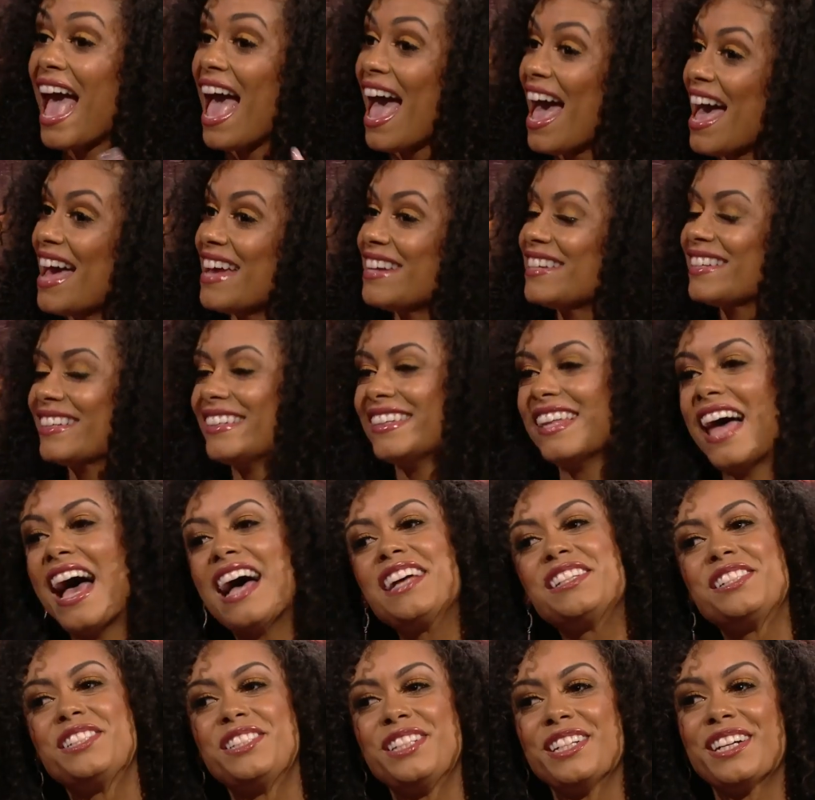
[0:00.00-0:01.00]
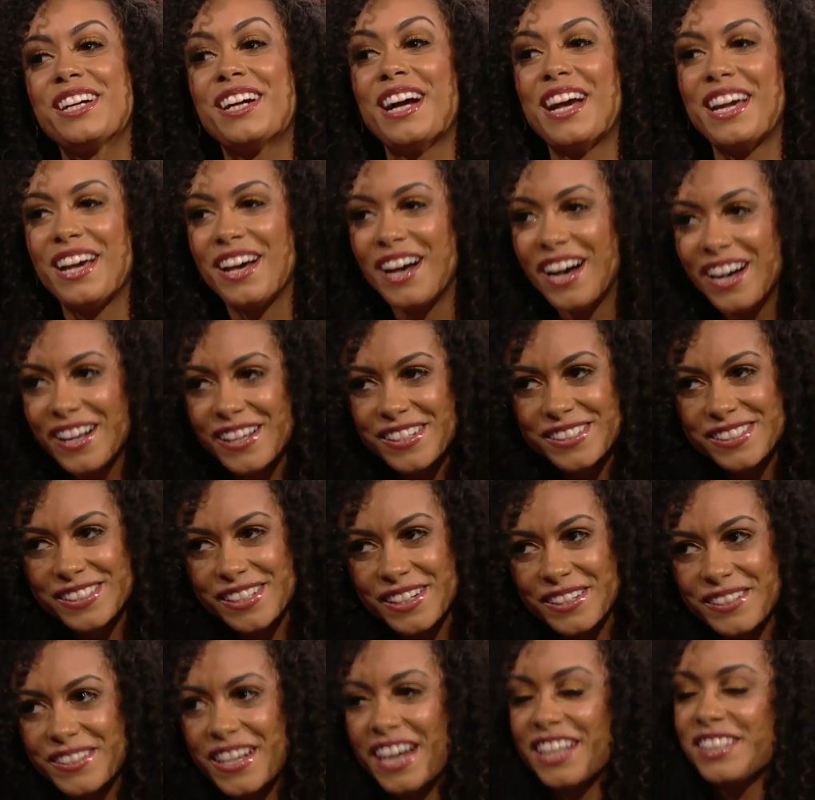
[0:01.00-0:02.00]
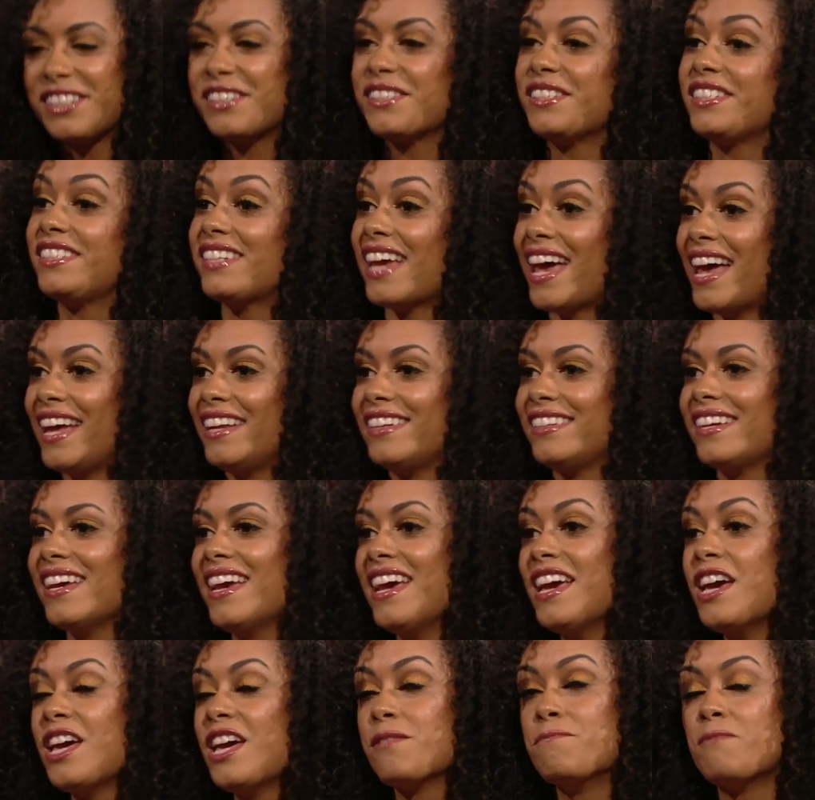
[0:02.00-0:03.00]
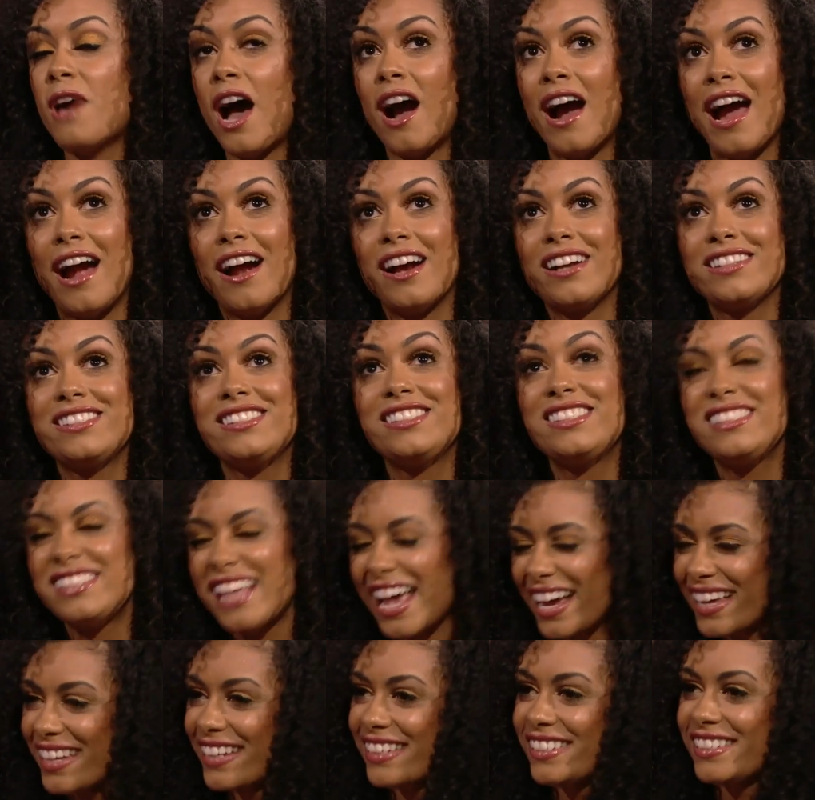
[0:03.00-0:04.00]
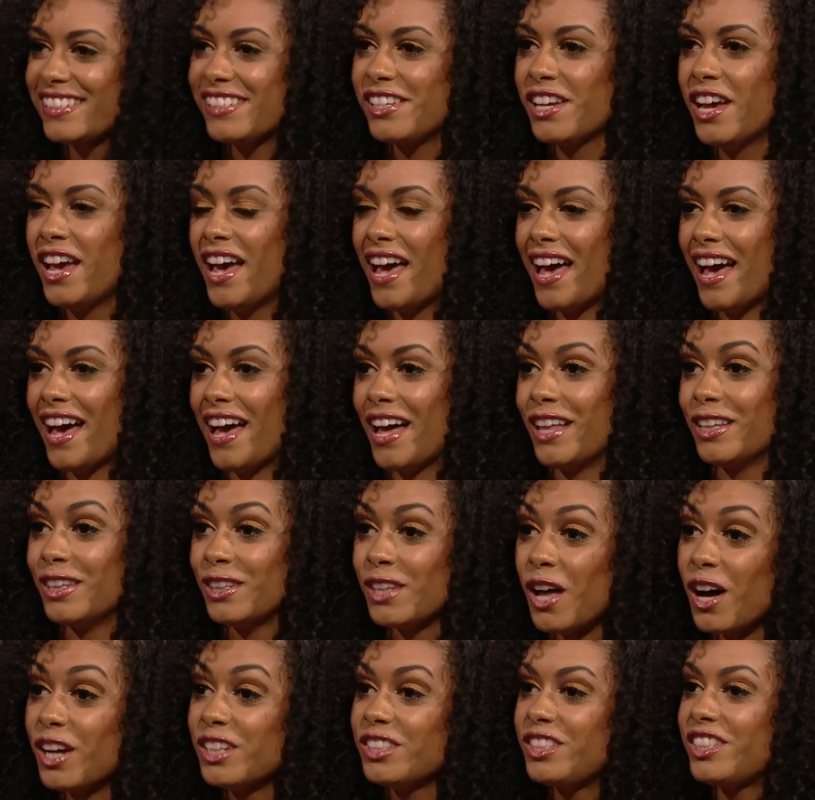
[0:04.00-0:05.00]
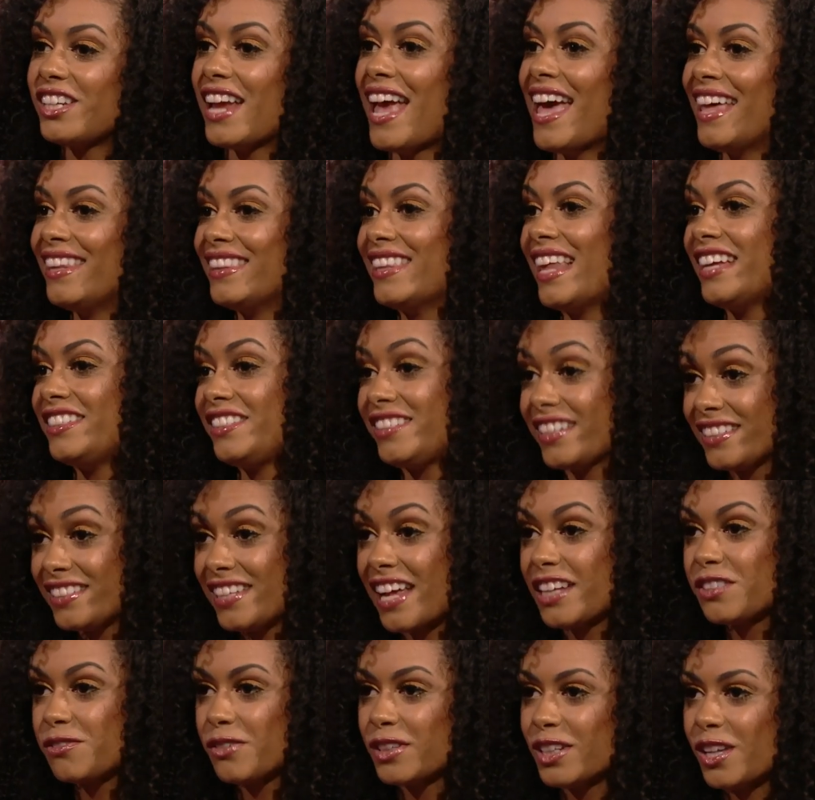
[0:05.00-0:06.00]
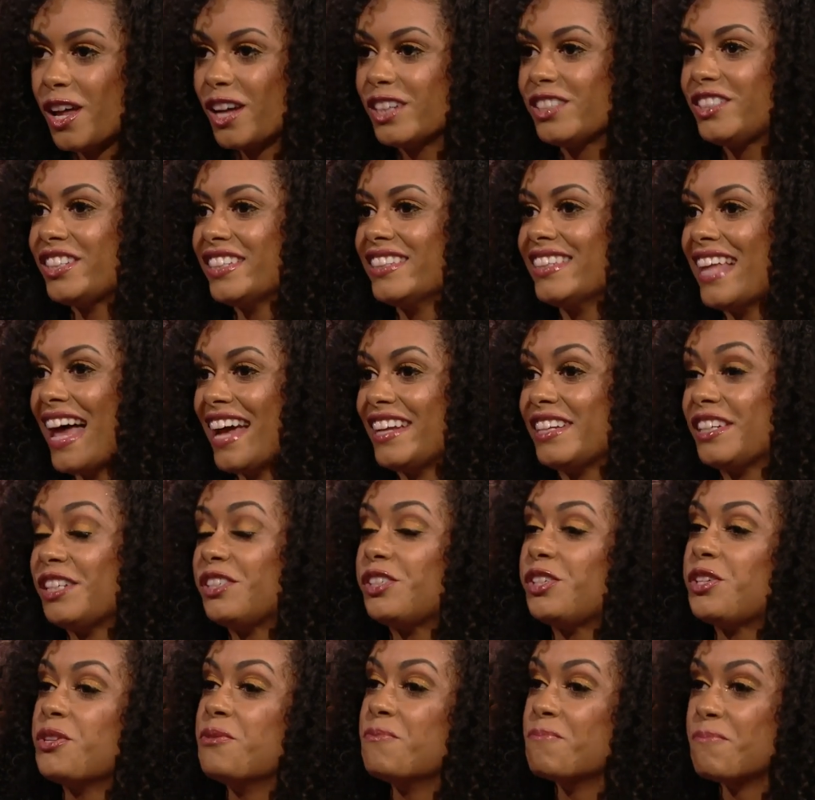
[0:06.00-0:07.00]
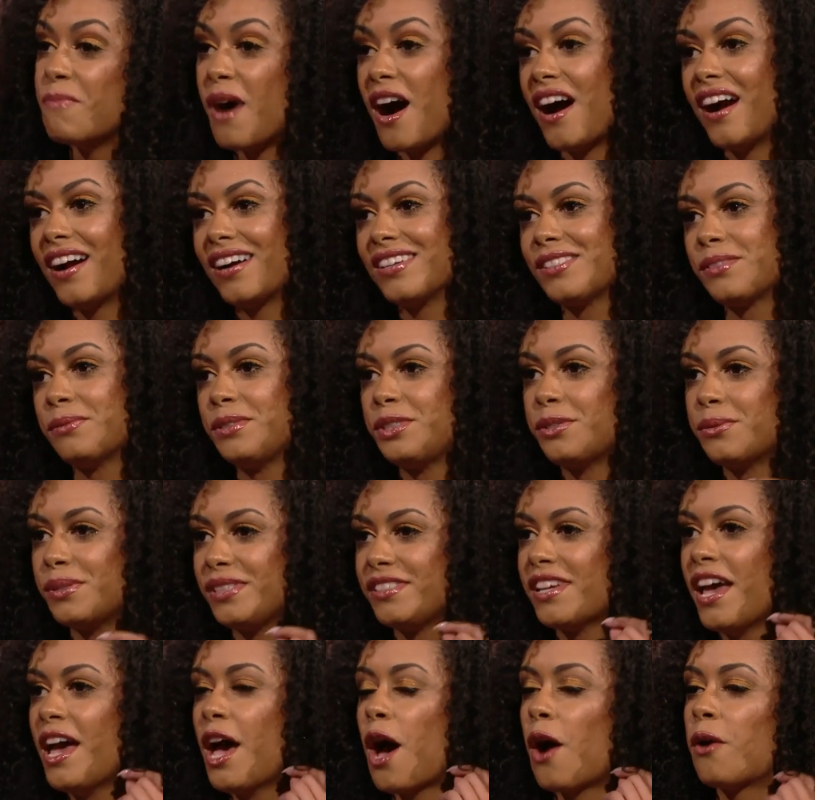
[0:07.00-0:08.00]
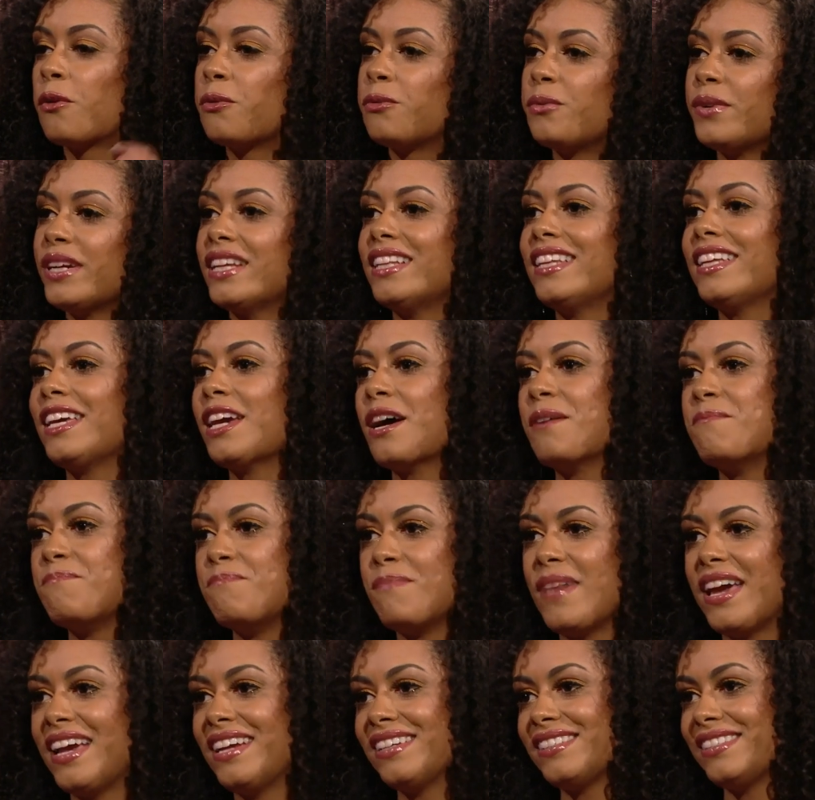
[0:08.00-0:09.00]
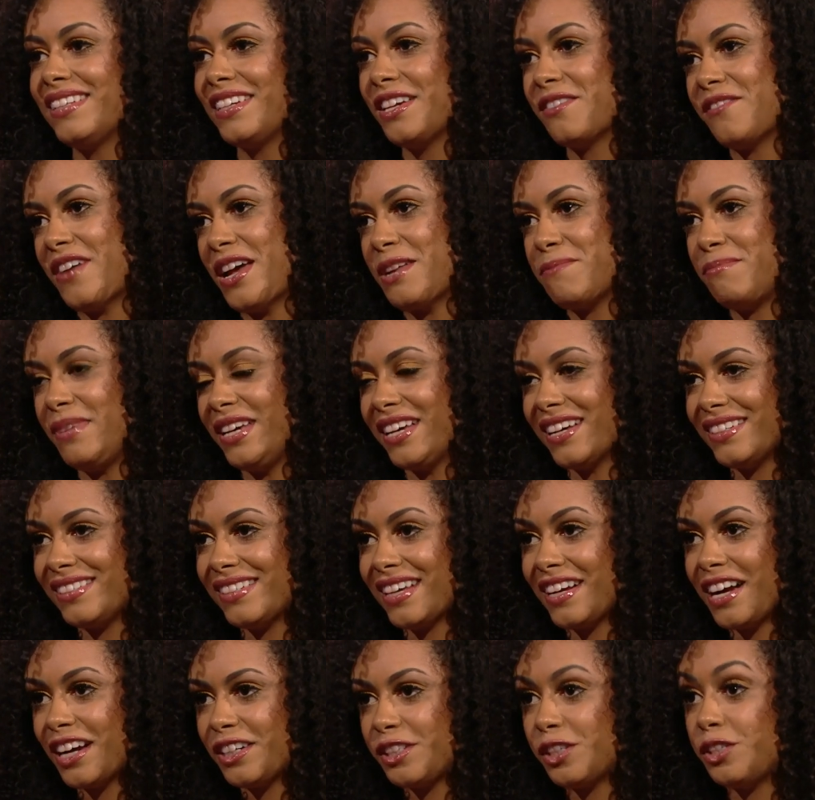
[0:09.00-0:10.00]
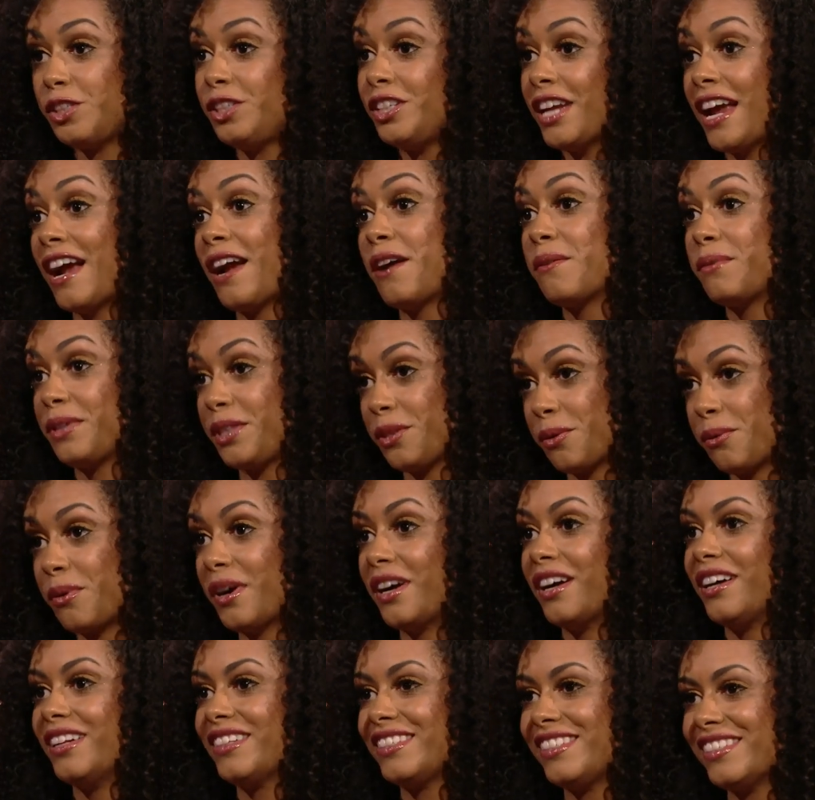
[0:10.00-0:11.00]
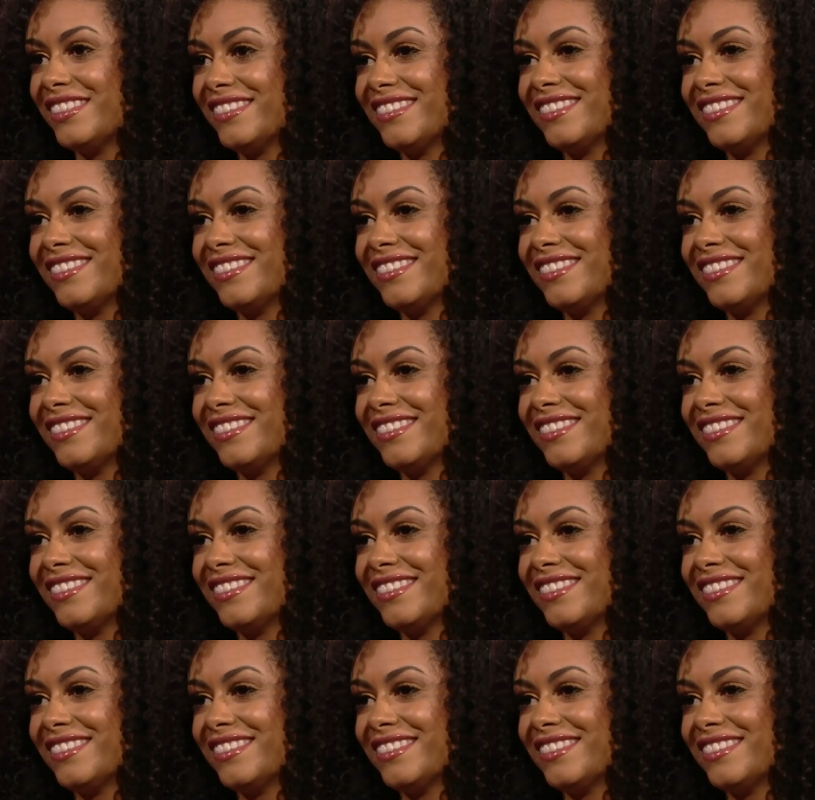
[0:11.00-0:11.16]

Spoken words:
And last year, I also got to attend our second successful launch and landing to Mars, which was a really amazing event because I got to share it with the world.